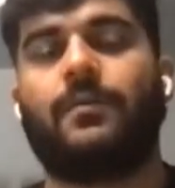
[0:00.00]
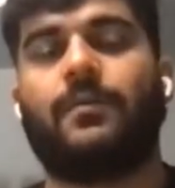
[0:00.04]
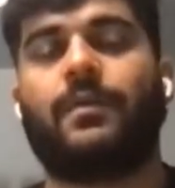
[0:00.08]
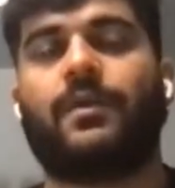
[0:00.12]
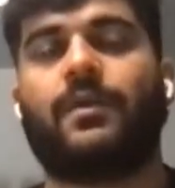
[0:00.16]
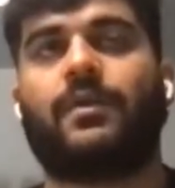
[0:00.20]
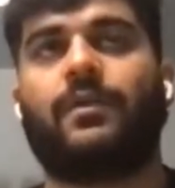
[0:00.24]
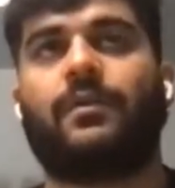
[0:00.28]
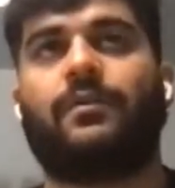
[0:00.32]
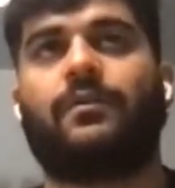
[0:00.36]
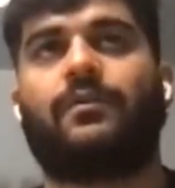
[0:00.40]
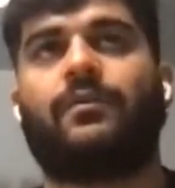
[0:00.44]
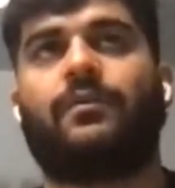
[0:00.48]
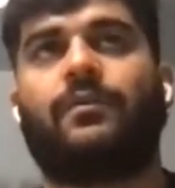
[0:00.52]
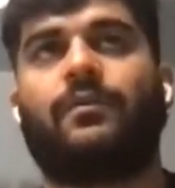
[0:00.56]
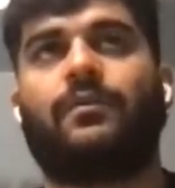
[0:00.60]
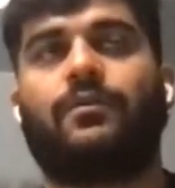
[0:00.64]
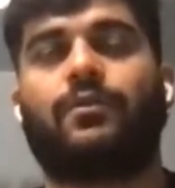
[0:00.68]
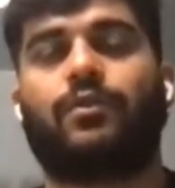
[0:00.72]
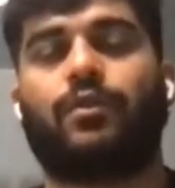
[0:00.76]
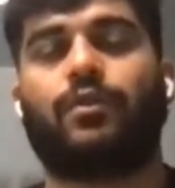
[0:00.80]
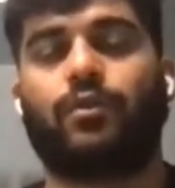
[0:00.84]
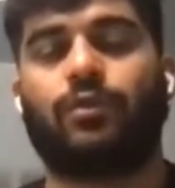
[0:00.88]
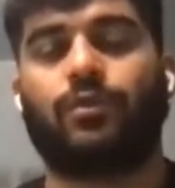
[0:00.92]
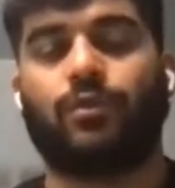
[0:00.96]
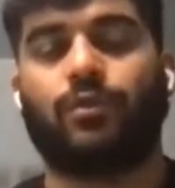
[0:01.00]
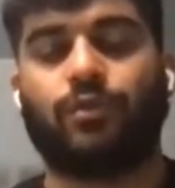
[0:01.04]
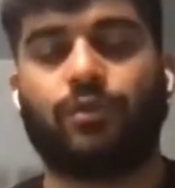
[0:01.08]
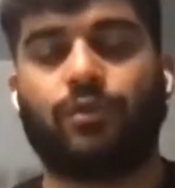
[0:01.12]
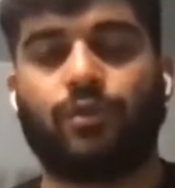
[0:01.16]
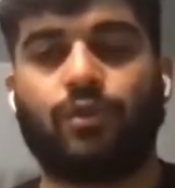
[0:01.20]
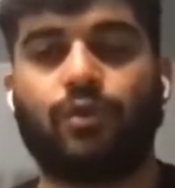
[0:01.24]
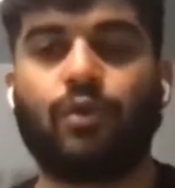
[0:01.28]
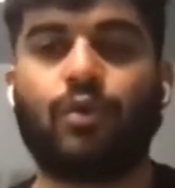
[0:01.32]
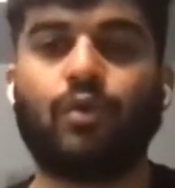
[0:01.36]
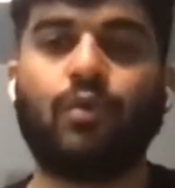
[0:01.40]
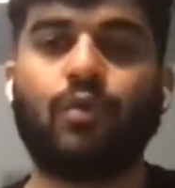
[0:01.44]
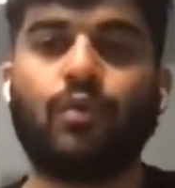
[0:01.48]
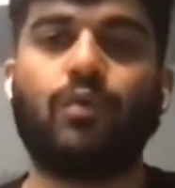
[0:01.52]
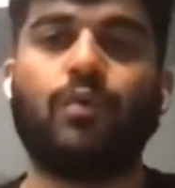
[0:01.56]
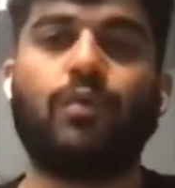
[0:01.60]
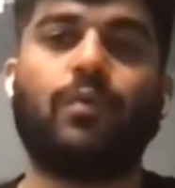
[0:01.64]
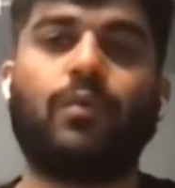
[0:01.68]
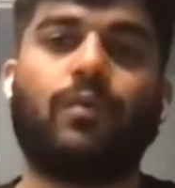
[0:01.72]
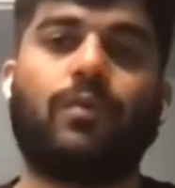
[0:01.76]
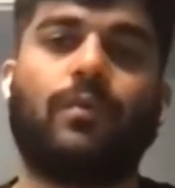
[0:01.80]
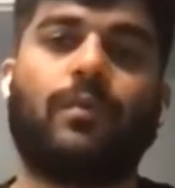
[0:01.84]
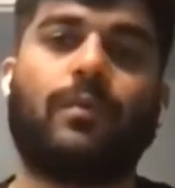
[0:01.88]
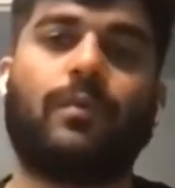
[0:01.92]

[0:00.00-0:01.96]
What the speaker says: because through